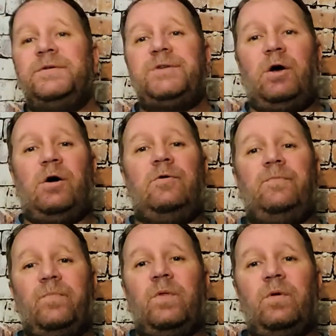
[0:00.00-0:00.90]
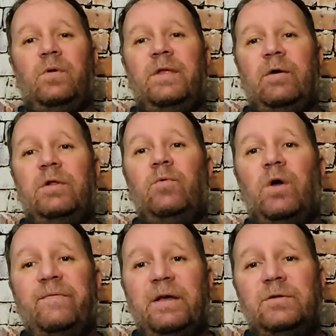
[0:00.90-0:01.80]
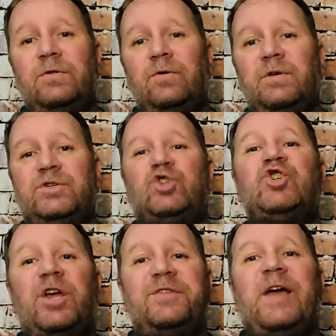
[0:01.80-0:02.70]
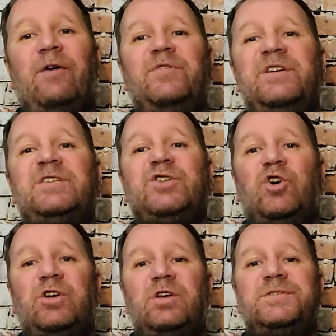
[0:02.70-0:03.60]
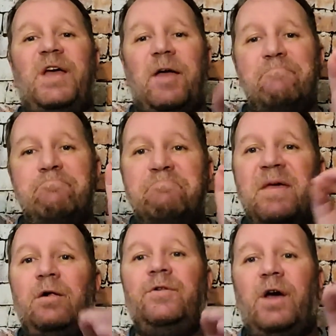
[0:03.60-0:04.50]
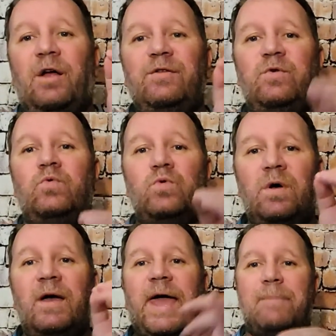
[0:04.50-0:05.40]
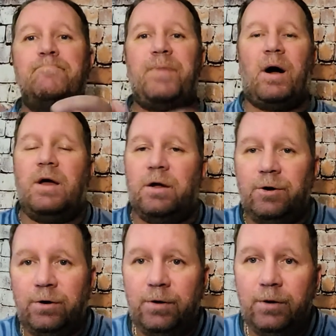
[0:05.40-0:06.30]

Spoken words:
So, the only one thing to do is to shut down this circus and build a new empire.